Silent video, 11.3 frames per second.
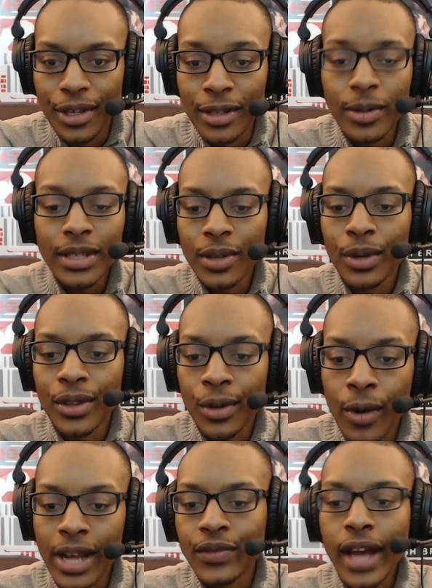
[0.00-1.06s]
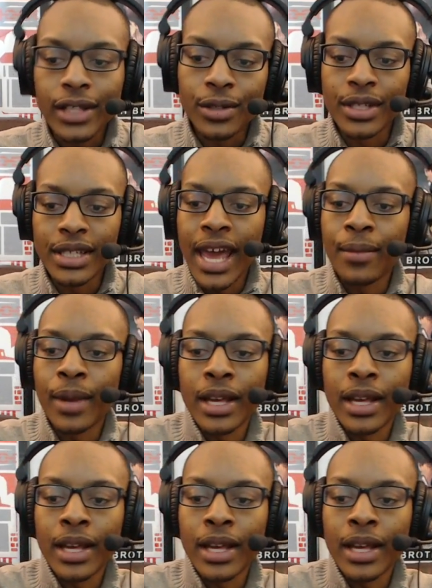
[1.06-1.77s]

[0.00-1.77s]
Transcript: You know, especially with the rage factor in this game.